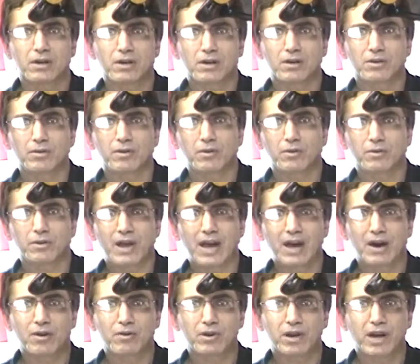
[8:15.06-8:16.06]
uh,
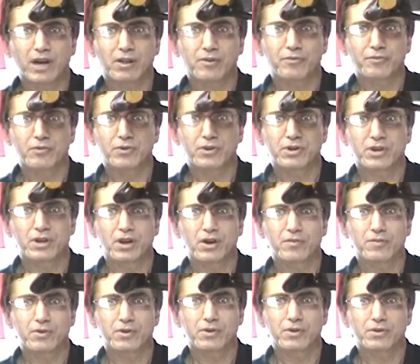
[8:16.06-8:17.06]
now California
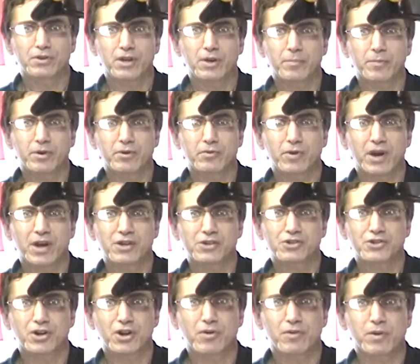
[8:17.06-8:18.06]
Governor
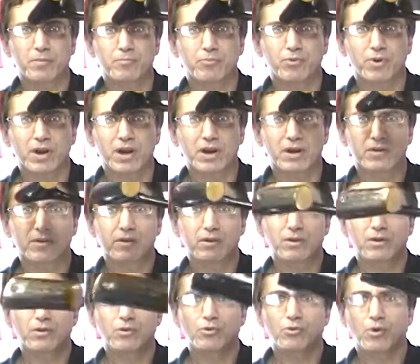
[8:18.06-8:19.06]
Democrat Jerry
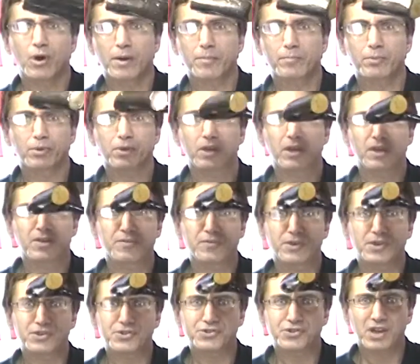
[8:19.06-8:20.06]
Brown, who I
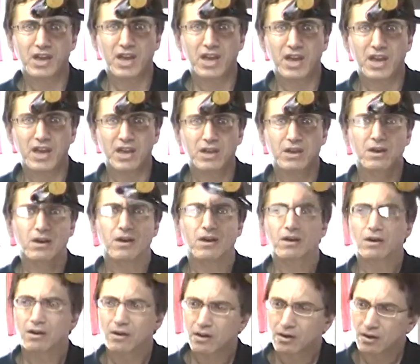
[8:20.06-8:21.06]
believe is a
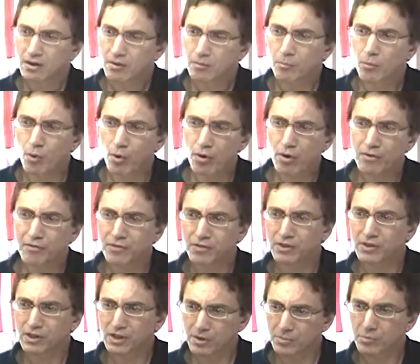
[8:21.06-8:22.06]
more
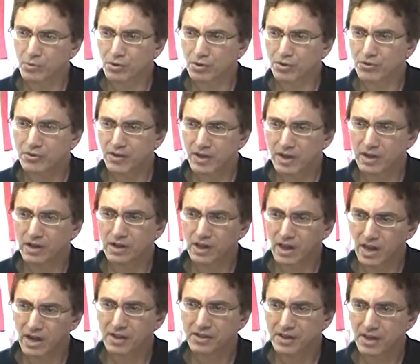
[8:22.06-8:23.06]
of a liberal than a
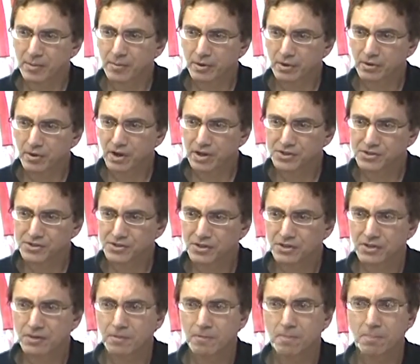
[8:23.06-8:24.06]
lot of
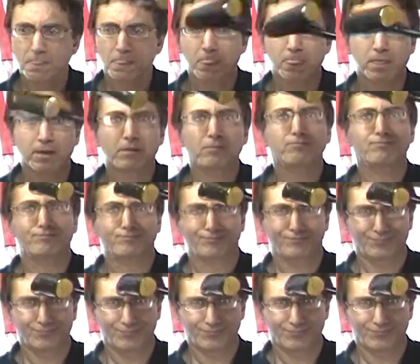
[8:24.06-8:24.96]
Democrats. Oh yeah, Mr.